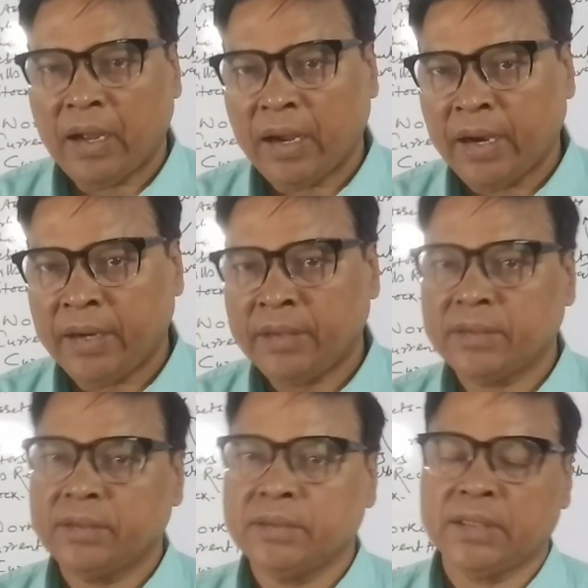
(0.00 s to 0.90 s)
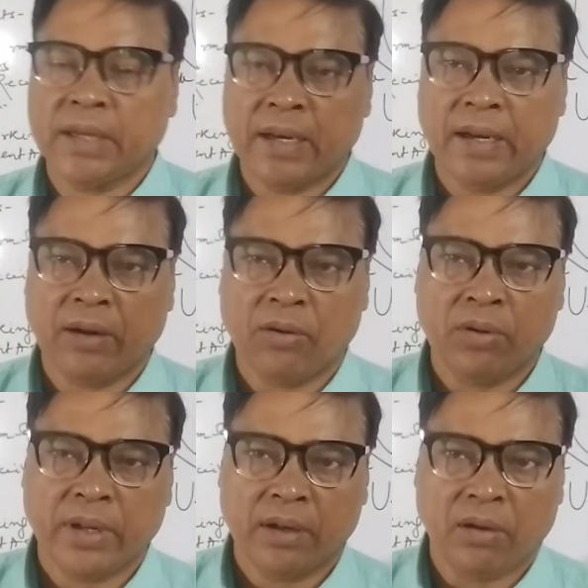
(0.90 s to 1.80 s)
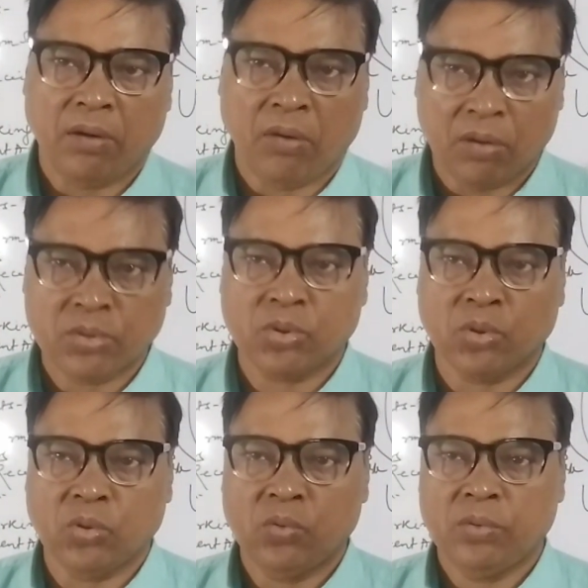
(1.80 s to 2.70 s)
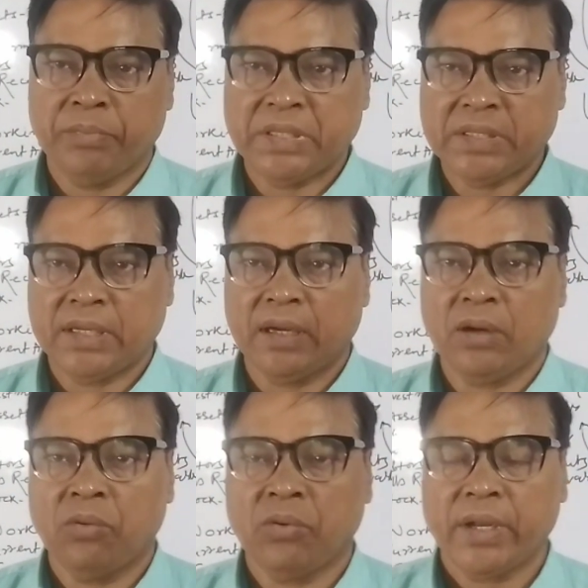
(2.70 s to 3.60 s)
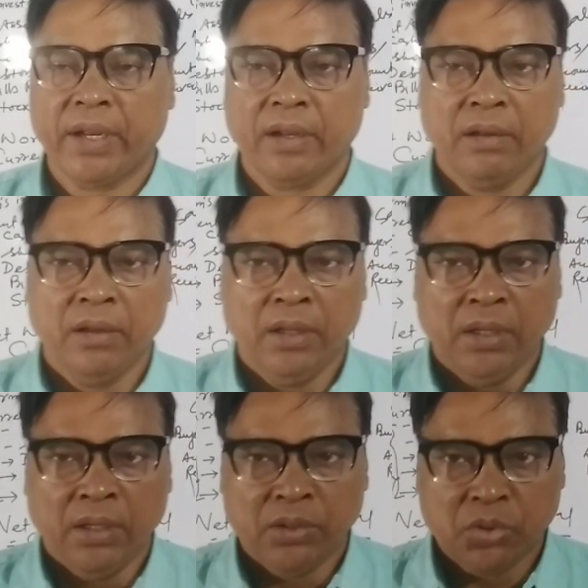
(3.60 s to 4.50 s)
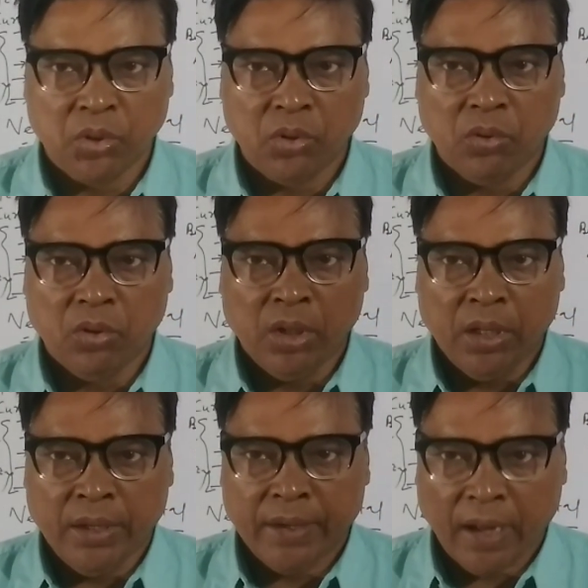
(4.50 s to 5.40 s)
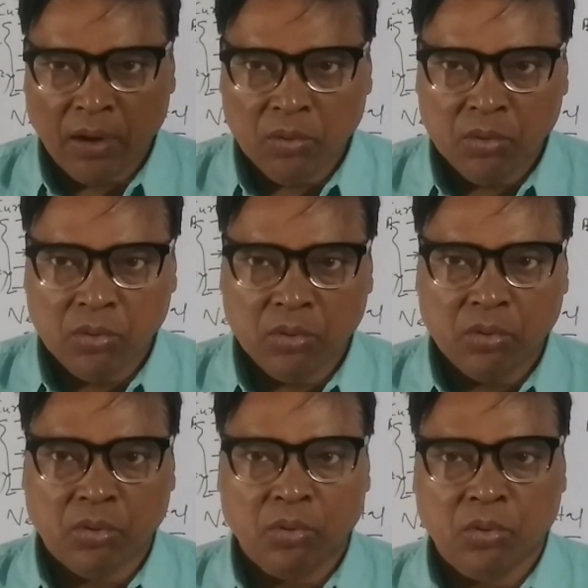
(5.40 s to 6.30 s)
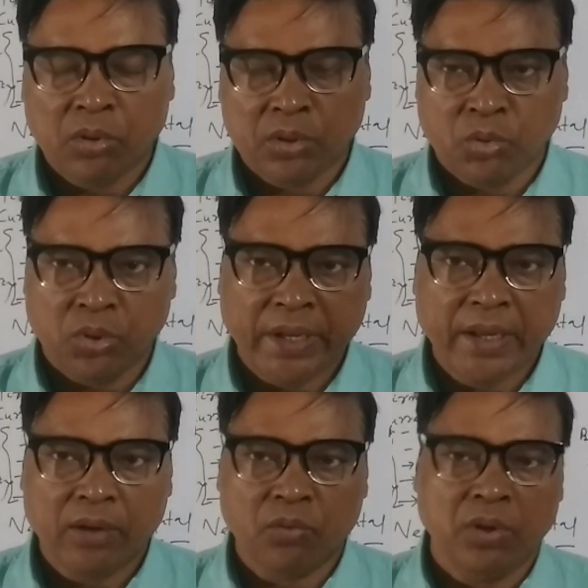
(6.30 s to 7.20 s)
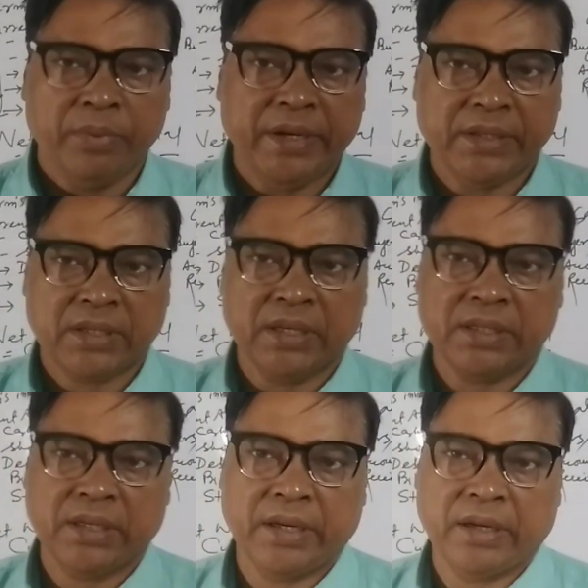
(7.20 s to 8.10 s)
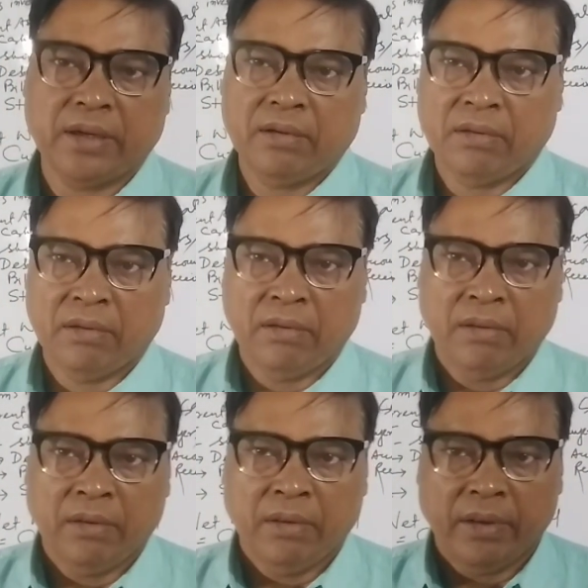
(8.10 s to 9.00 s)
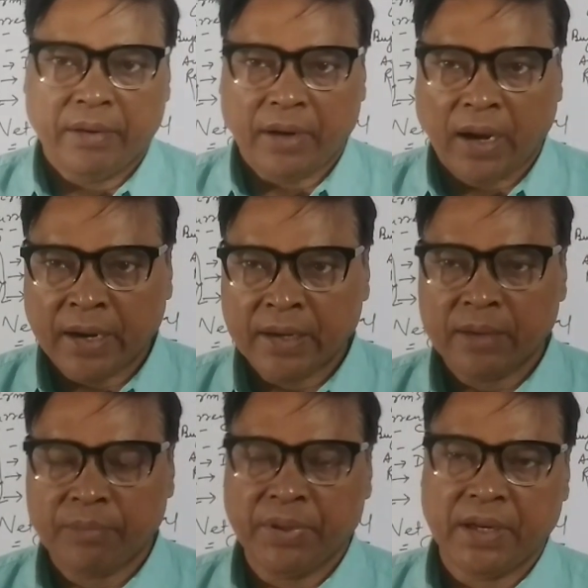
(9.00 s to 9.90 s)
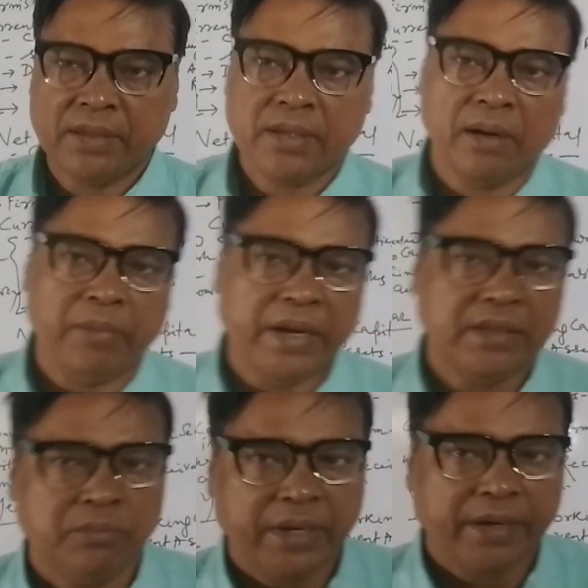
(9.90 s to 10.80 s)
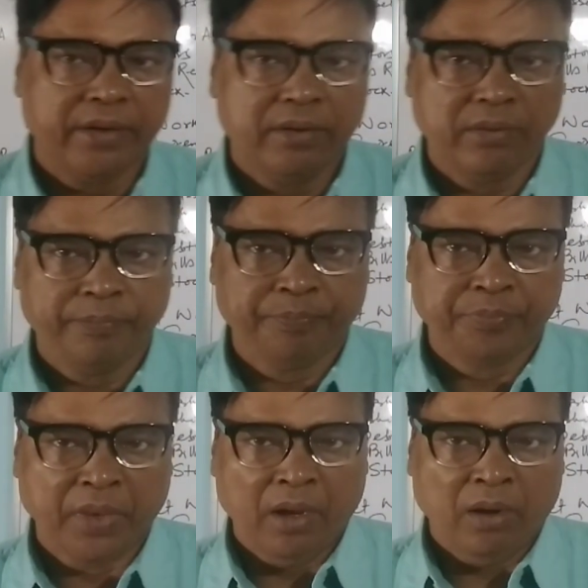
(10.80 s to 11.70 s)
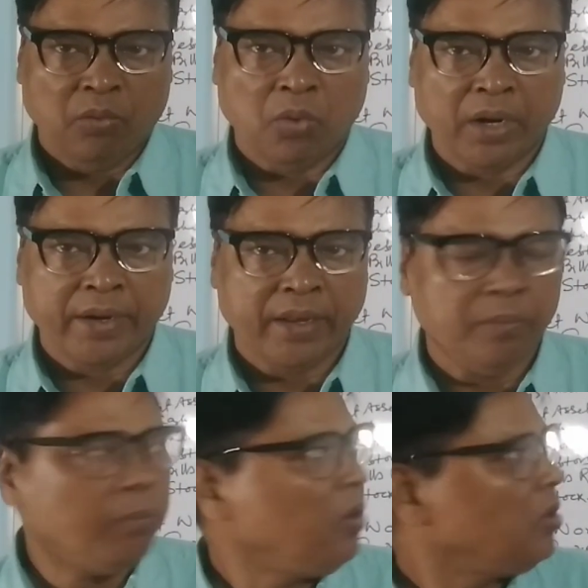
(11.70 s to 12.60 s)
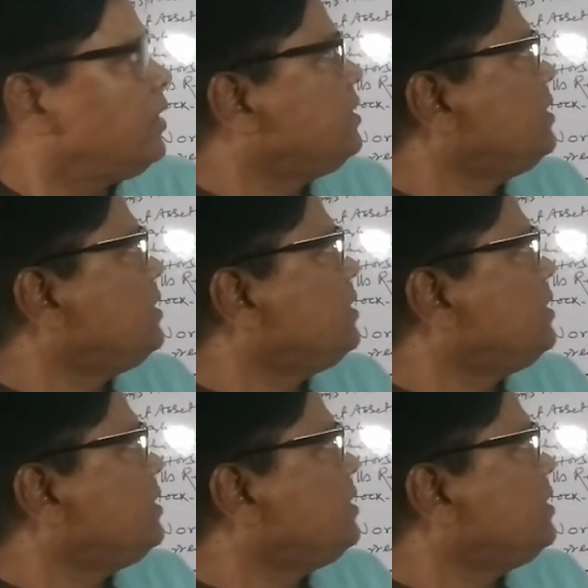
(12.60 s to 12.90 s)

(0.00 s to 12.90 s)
and general accounting, also basic accounting. So now today we'll be discussing under financial management one important